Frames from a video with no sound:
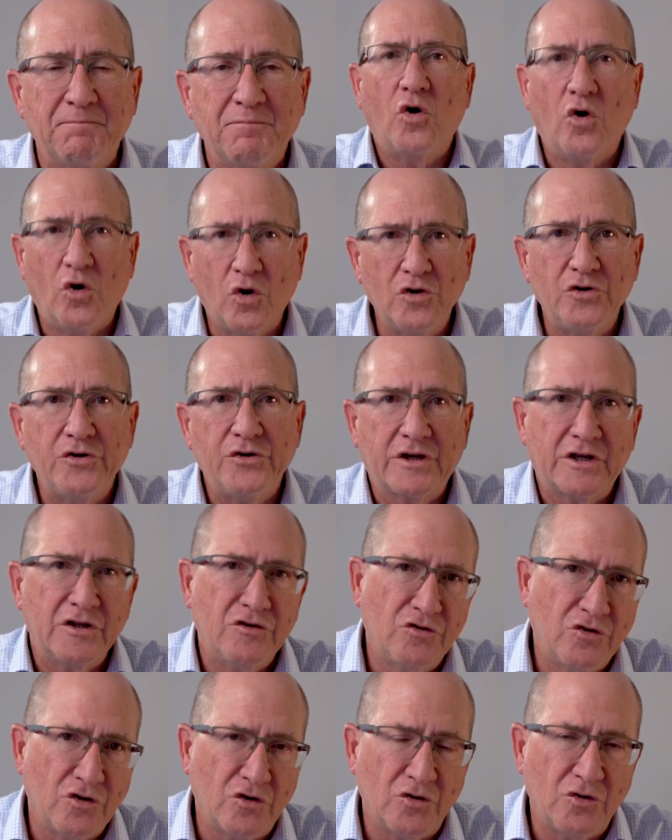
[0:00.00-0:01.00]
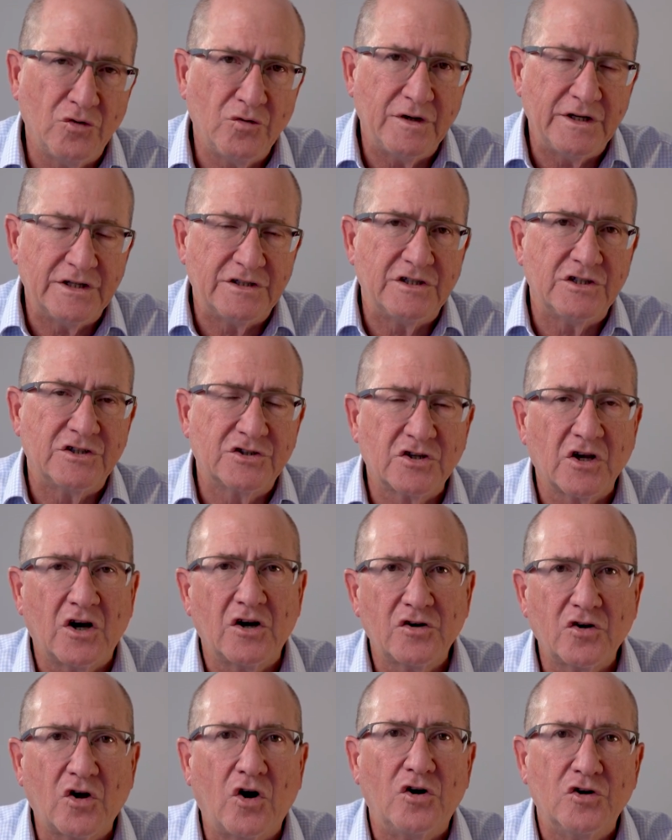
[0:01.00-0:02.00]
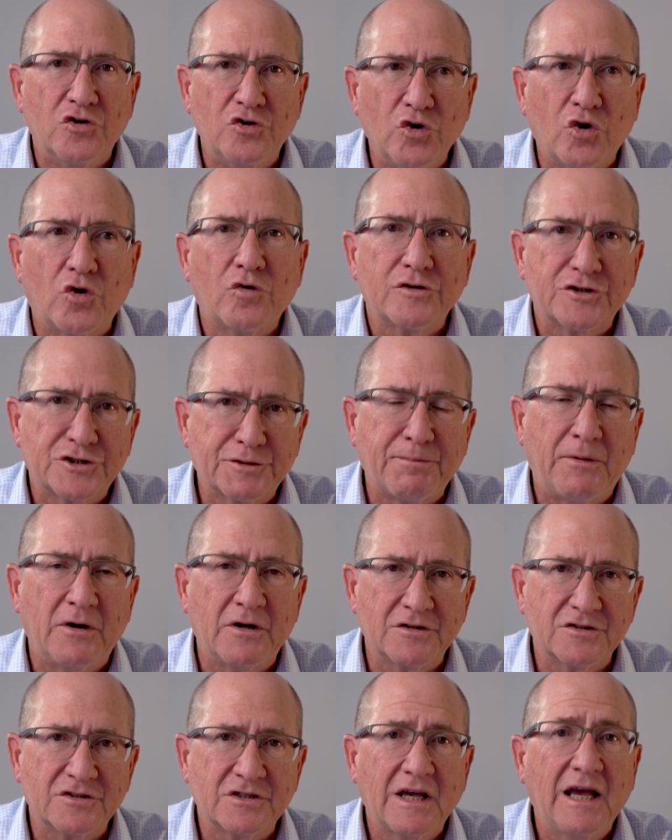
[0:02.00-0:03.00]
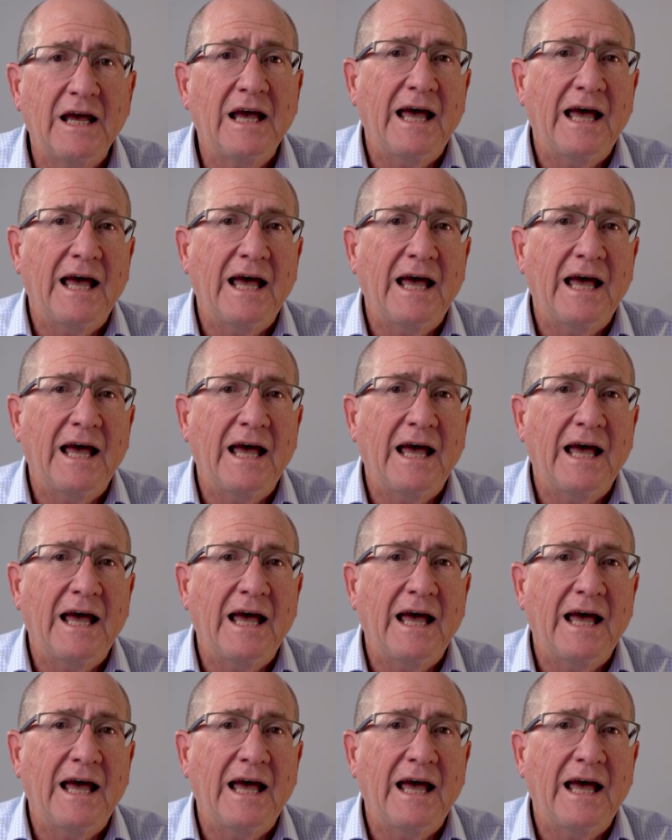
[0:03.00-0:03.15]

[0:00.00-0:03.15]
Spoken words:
All you can do is decide on your response.